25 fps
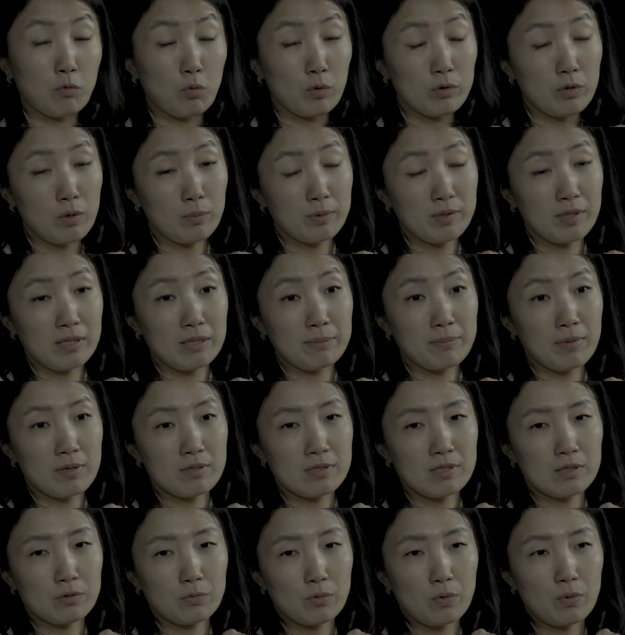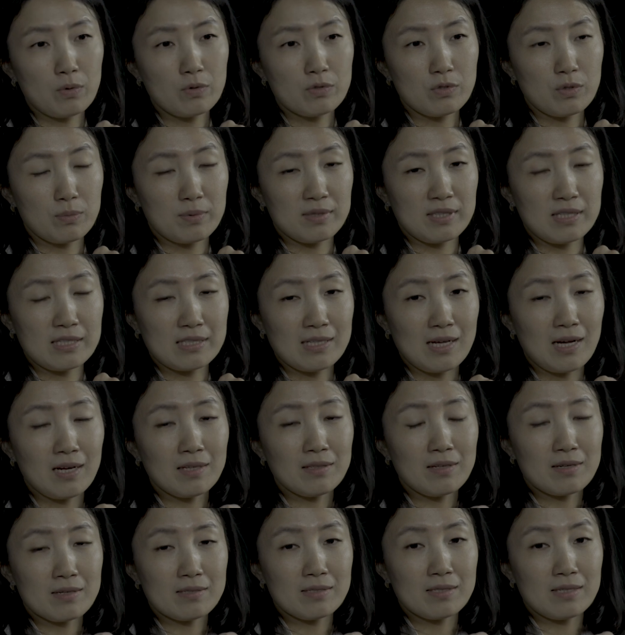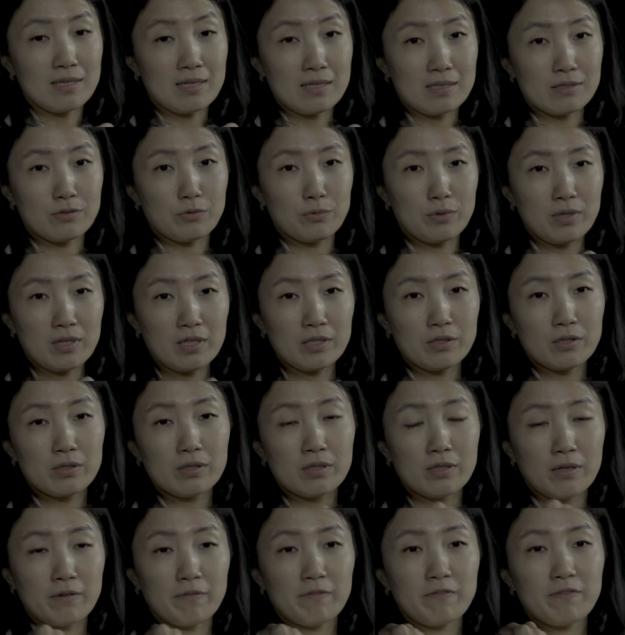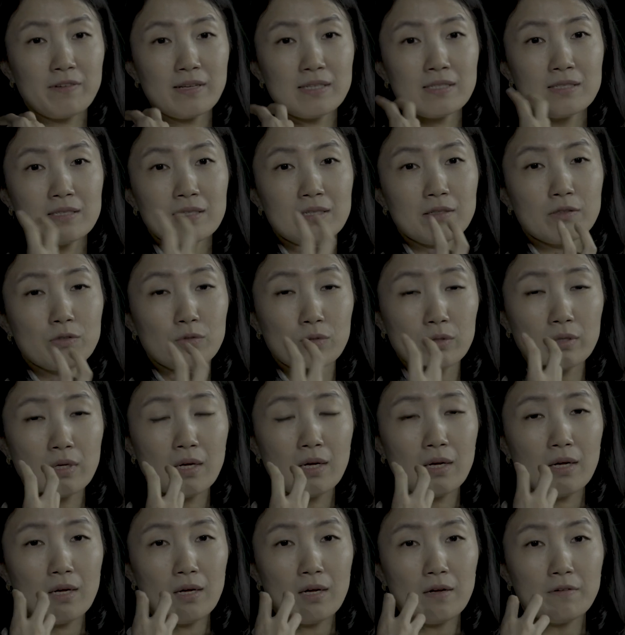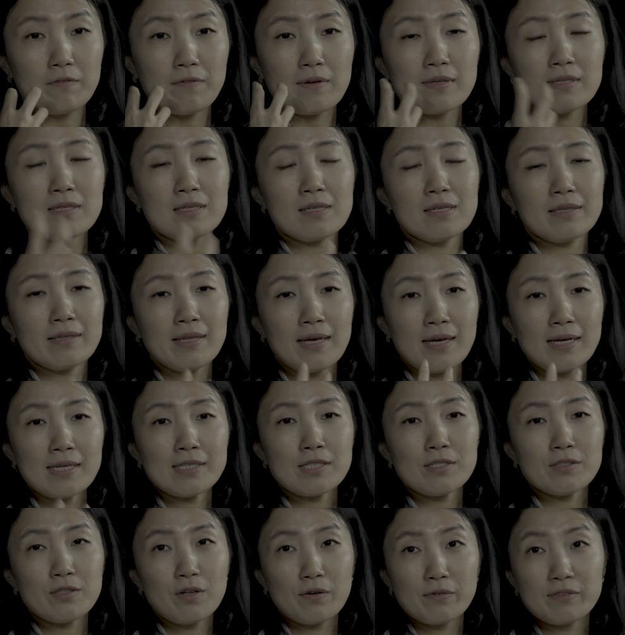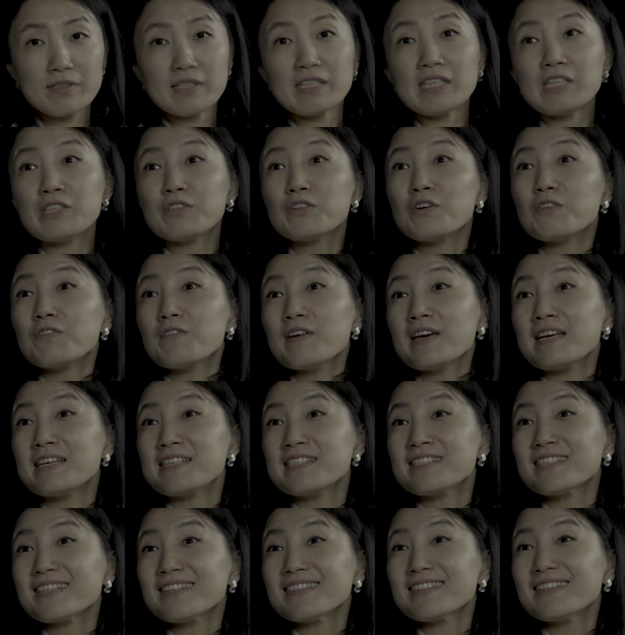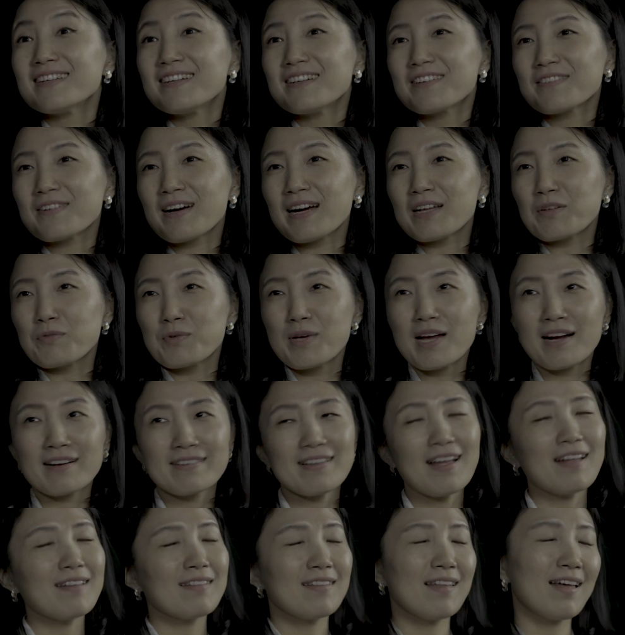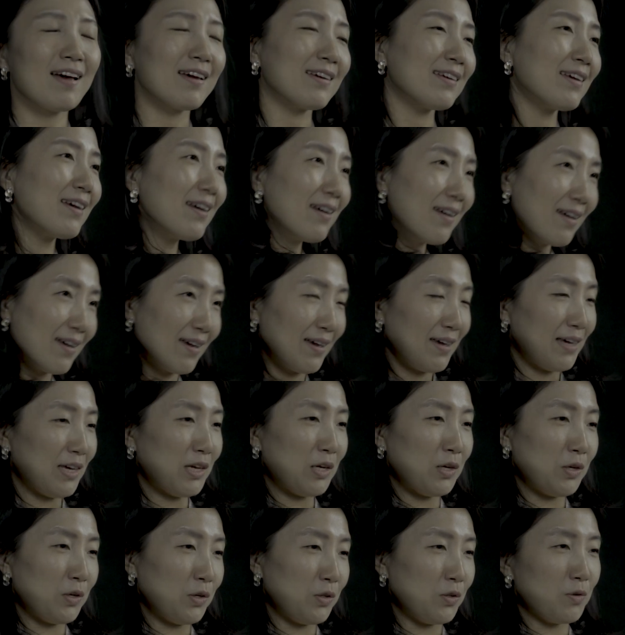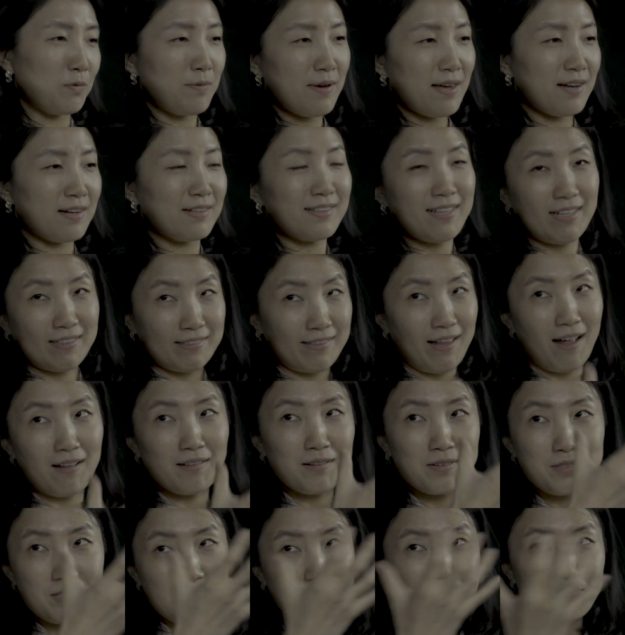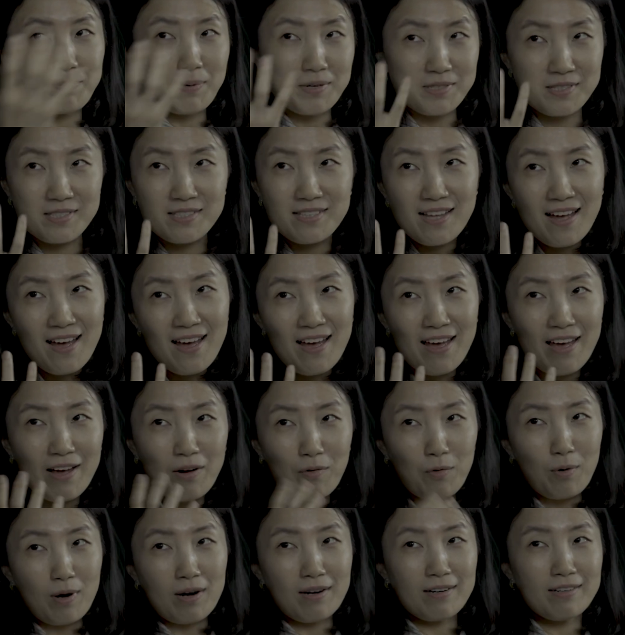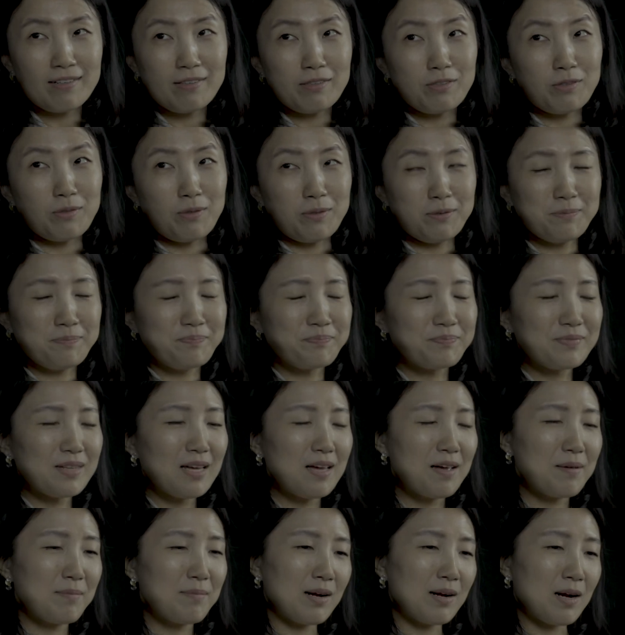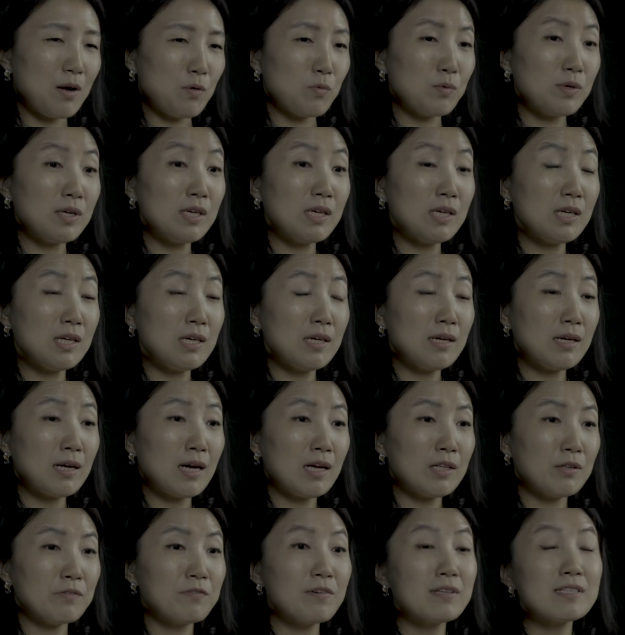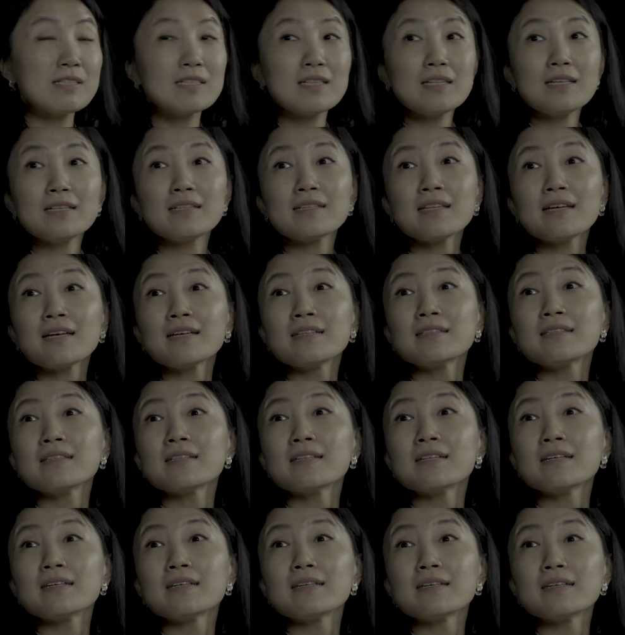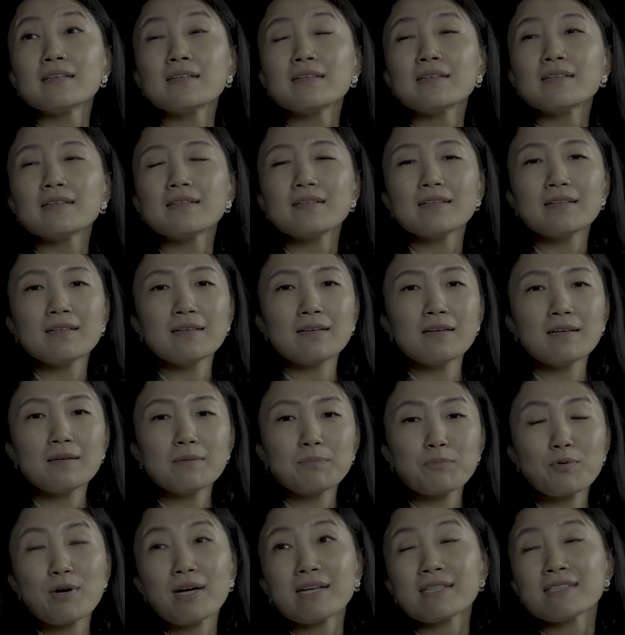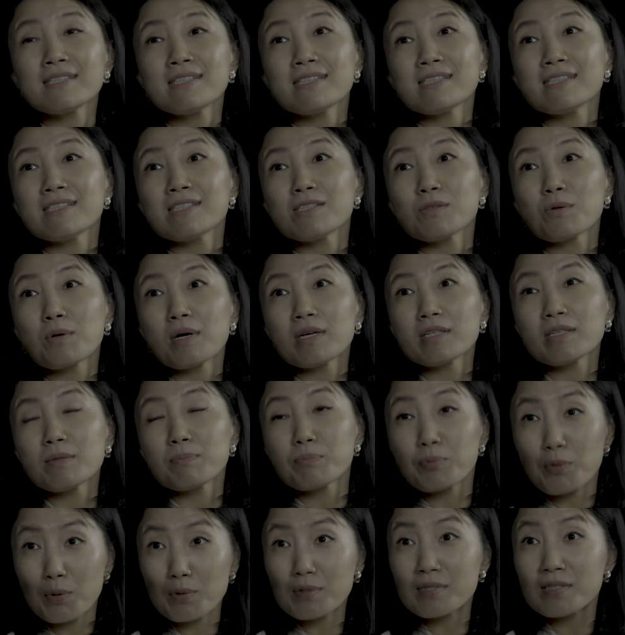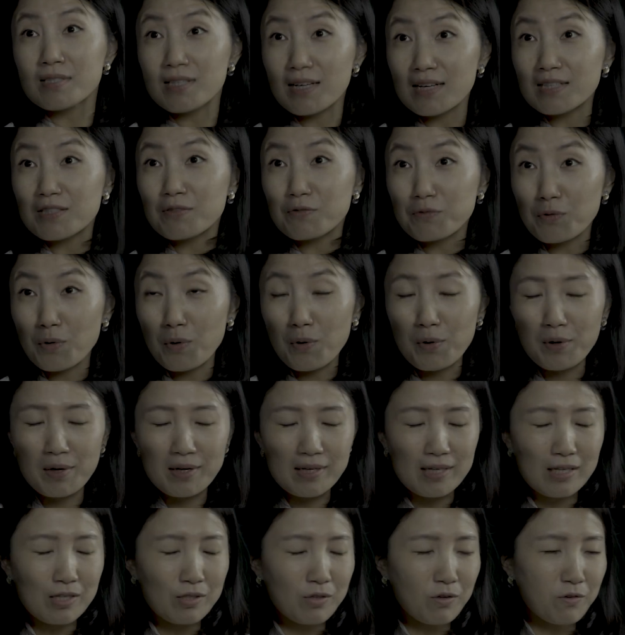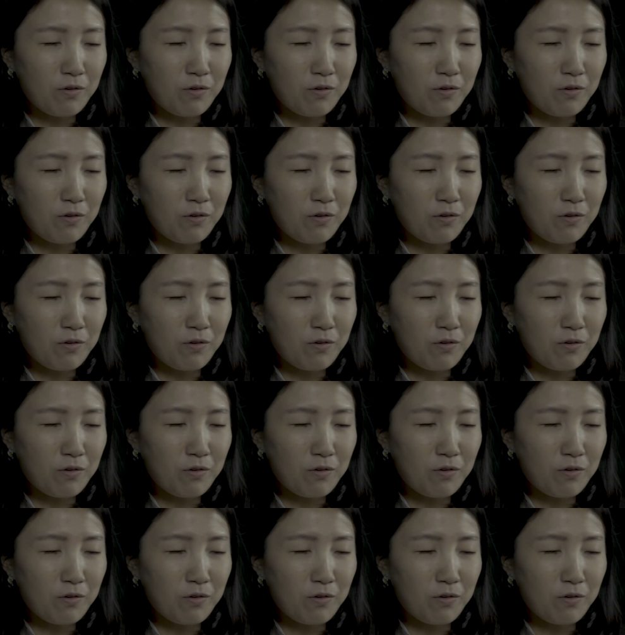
the, one of the emerging roles of designers is really the facilitation facilitation of the innovation, right? Mm -hmm. We are not mm-hmm. like innovating technologies per se, or you know, but uh, we kind of facilitate the uh, practice or the process for